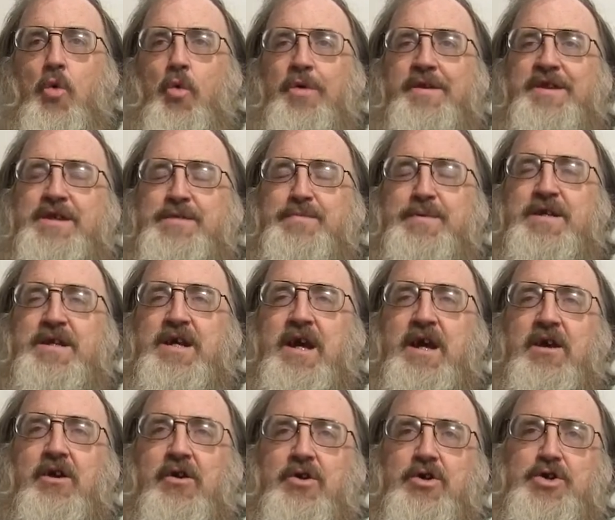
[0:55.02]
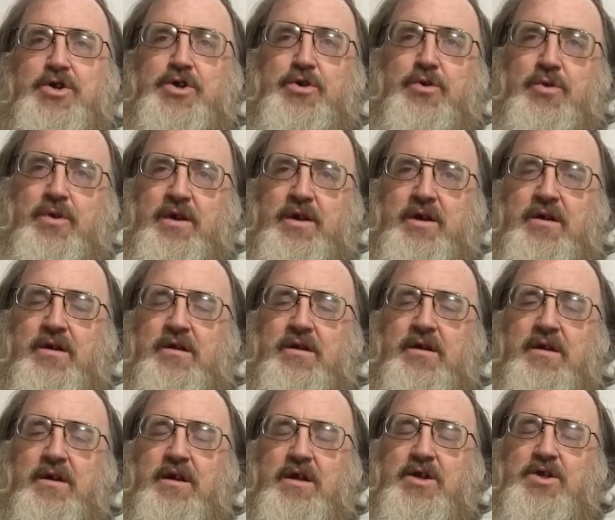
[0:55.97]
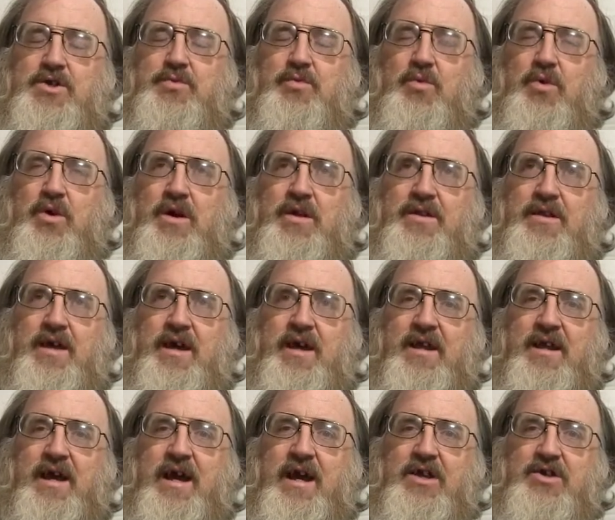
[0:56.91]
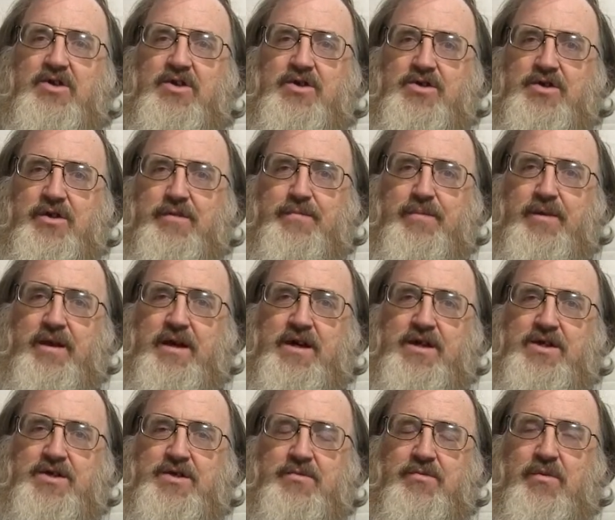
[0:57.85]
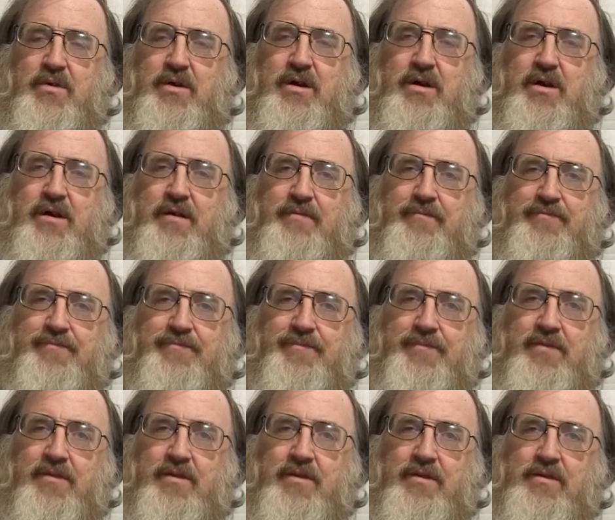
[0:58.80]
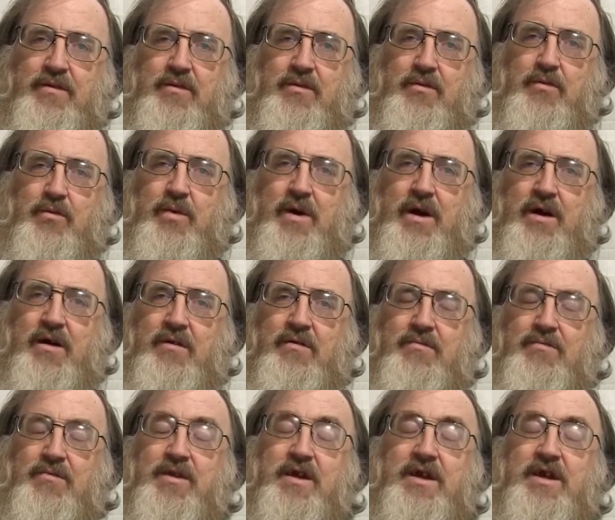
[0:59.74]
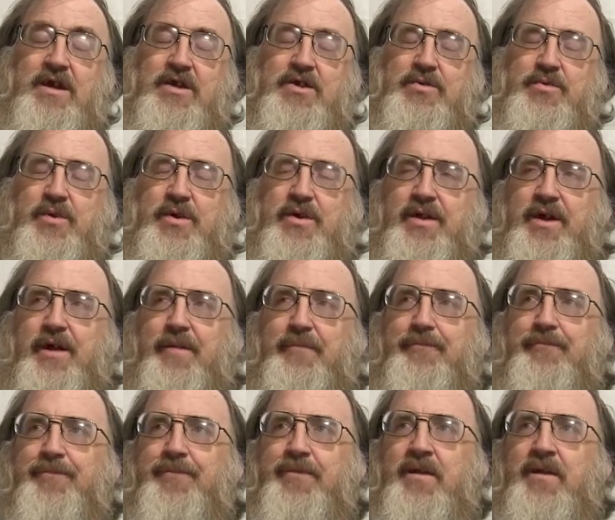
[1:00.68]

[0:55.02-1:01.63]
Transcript: Well, this particular story is one that actually took place while the kids were there,